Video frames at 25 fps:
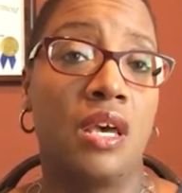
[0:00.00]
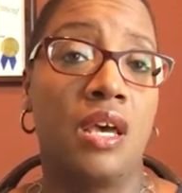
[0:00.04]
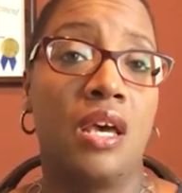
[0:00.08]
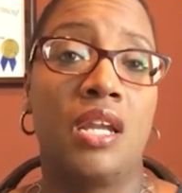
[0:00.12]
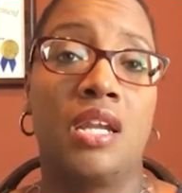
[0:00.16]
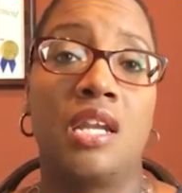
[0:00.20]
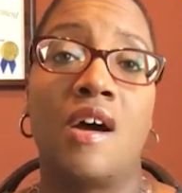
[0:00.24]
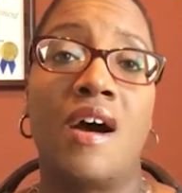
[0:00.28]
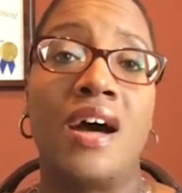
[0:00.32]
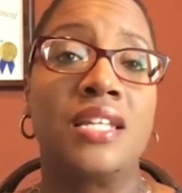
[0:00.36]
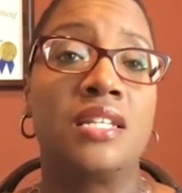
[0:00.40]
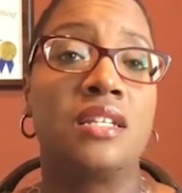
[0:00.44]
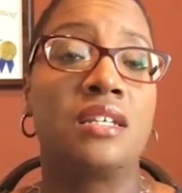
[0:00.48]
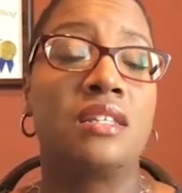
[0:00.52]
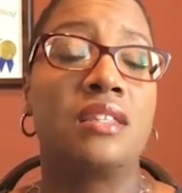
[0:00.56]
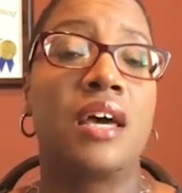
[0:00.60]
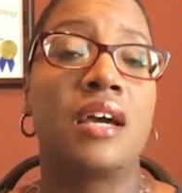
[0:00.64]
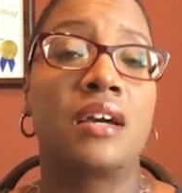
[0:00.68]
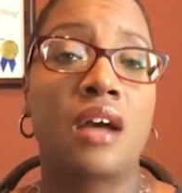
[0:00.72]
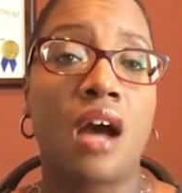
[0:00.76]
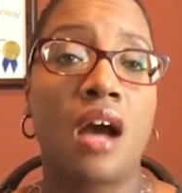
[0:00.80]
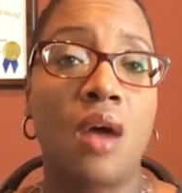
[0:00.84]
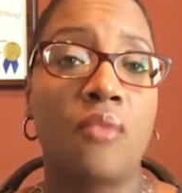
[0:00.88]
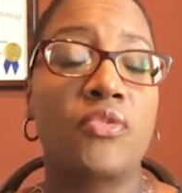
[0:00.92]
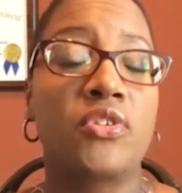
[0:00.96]
Now, I did that
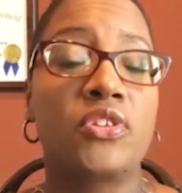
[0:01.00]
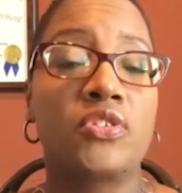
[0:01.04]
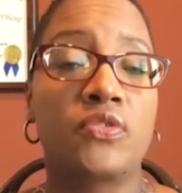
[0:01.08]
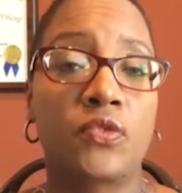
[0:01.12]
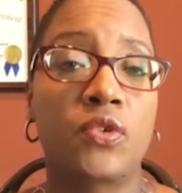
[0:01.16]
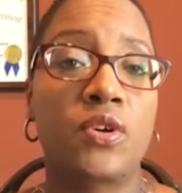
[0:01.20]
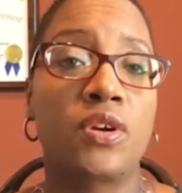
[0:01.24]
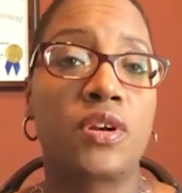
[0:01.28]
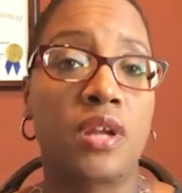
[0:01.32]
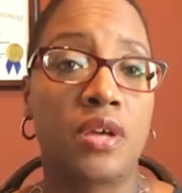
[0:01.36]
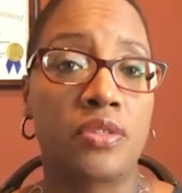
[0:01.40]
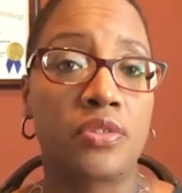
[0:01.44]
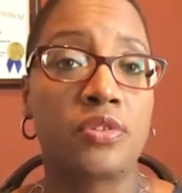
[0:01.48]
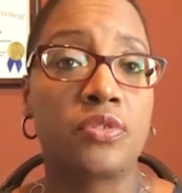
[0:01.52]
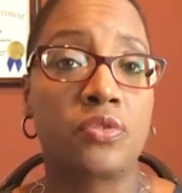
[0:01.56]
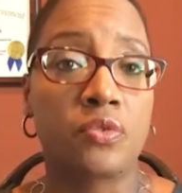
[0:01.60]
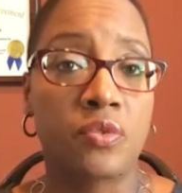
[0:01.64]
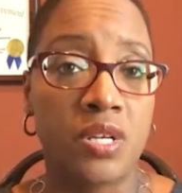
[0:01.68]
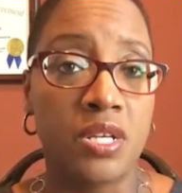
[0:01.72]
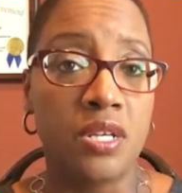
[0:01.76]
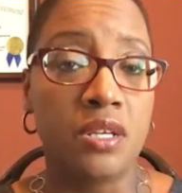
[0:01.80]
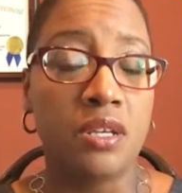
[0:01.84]
conference for another 3